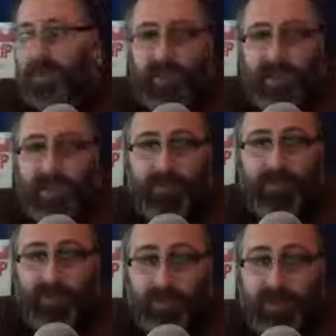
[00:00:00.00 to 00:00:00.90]
That was
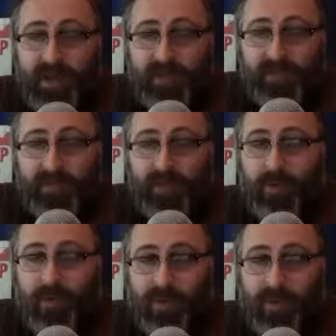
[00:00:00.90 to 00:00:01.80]
2 minutes of
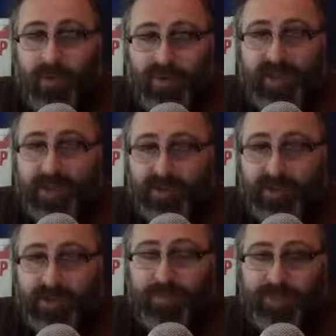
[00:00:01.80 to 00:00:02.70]
almost literal
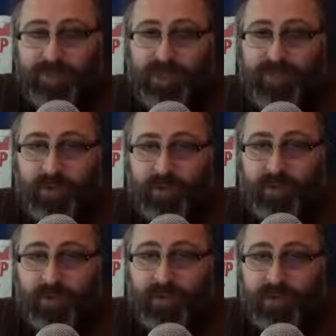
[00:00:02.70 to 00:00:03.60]
gibberish from
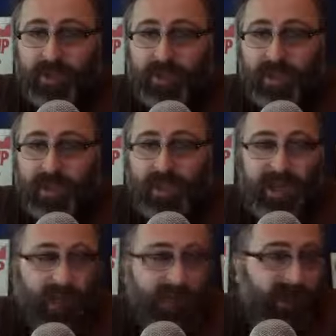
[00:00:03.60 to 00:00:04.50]
you, Ronnie.
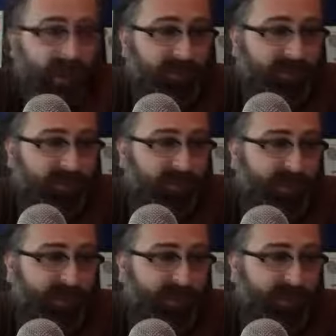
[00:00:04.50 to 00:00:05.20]
Now, I've explained